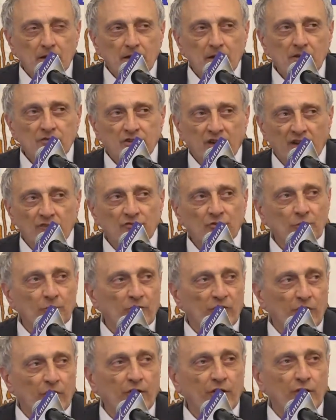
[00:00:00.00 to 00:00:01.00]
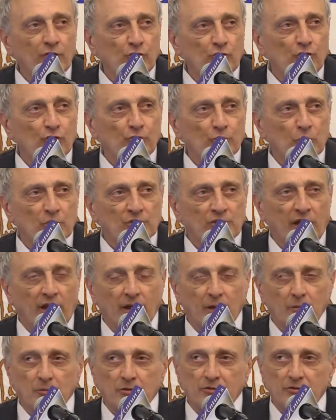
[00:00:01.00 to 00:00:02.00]
He's had some very unusual
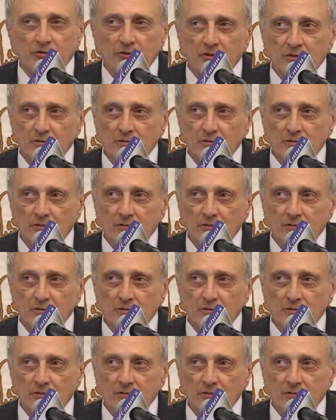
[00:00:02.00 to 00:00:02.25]
times.